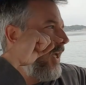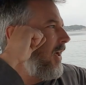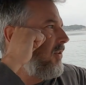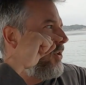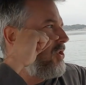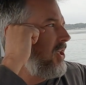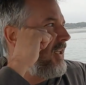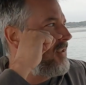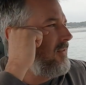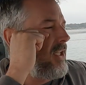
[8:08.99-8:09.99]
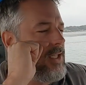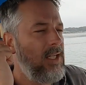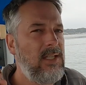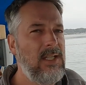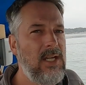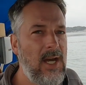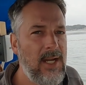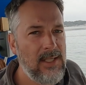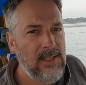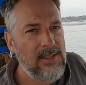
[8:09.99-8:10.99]
they have a good chance of getting hit in the
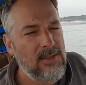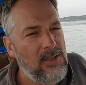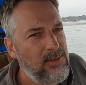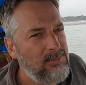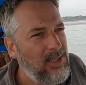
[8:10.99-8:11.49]
eye. And so